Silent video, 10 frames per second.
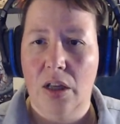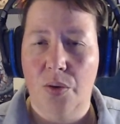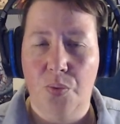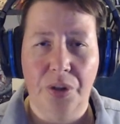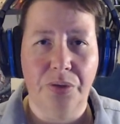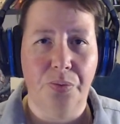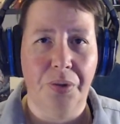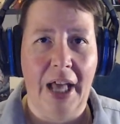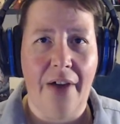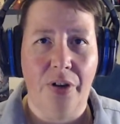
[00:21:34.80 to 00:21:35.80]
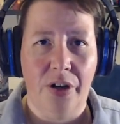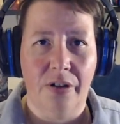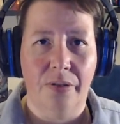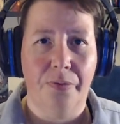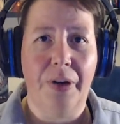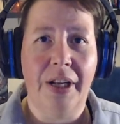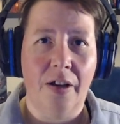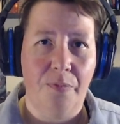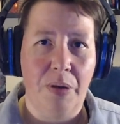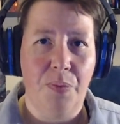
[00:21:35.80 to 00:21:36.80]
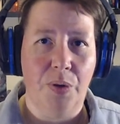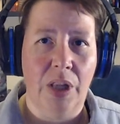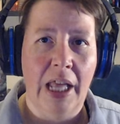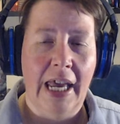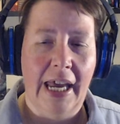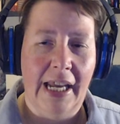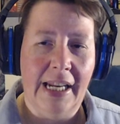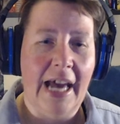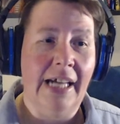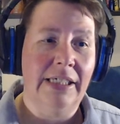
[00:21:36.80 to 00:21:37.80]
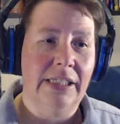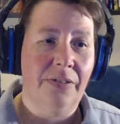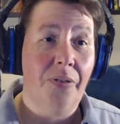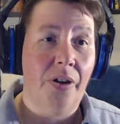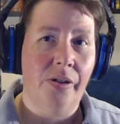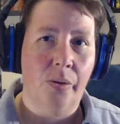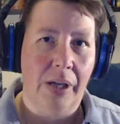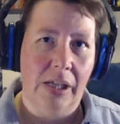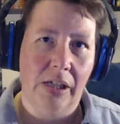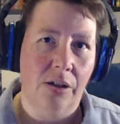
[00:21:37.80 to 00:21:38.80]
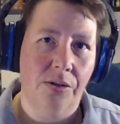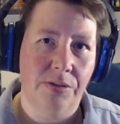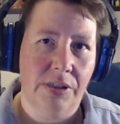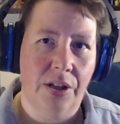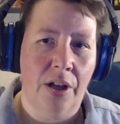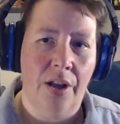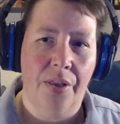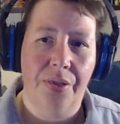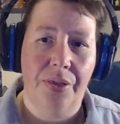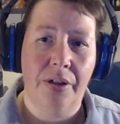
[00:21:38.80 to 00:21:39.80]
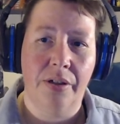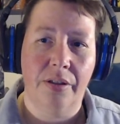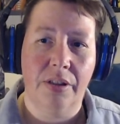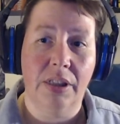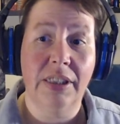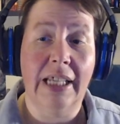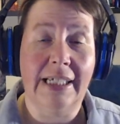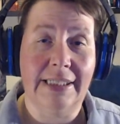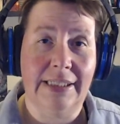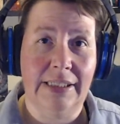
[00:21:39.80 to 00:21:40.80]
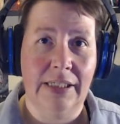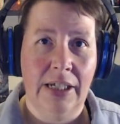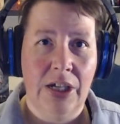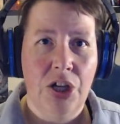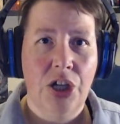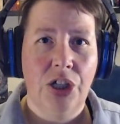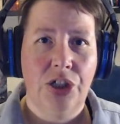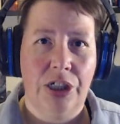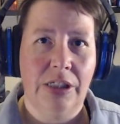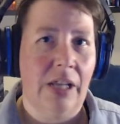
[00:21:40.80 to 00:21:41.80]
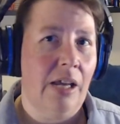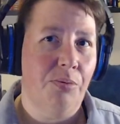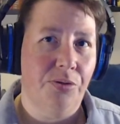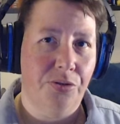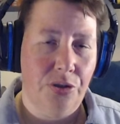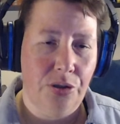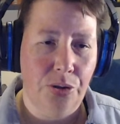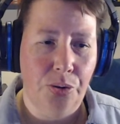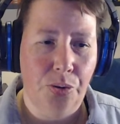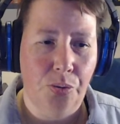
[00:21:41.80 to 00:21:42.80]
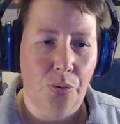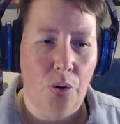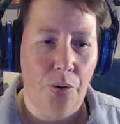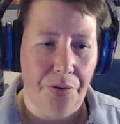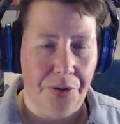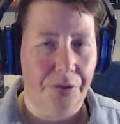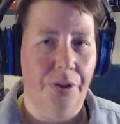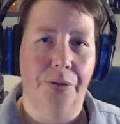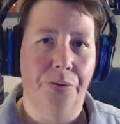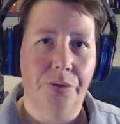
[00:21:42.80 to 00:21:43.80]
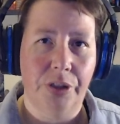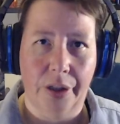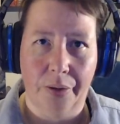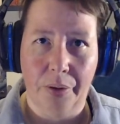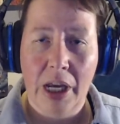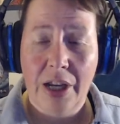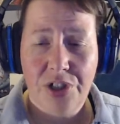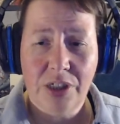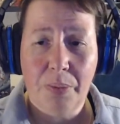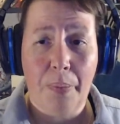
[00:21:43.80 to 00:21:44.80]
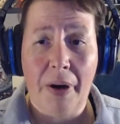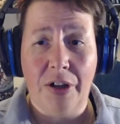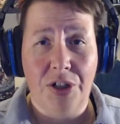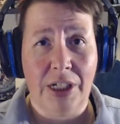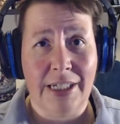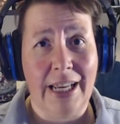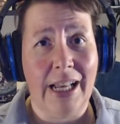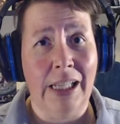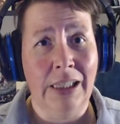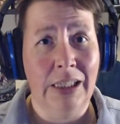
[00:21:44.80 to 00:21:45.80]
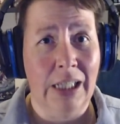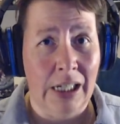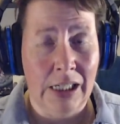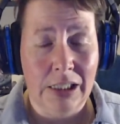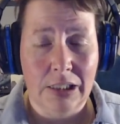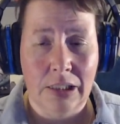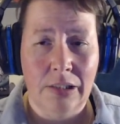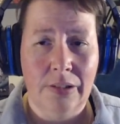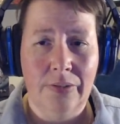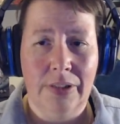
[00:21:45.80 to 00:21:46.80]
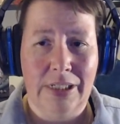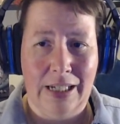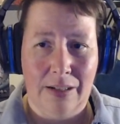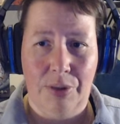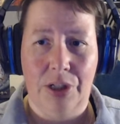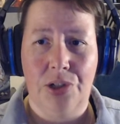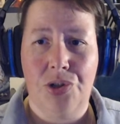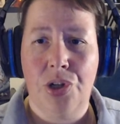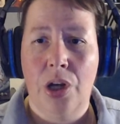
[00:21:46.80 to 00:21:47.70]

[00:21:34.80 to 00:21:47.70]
we'll have her fighting off people, and as the farther away he goes, the less she's able to hold her own. You know, she's a barbarian. She can take a lot of damage.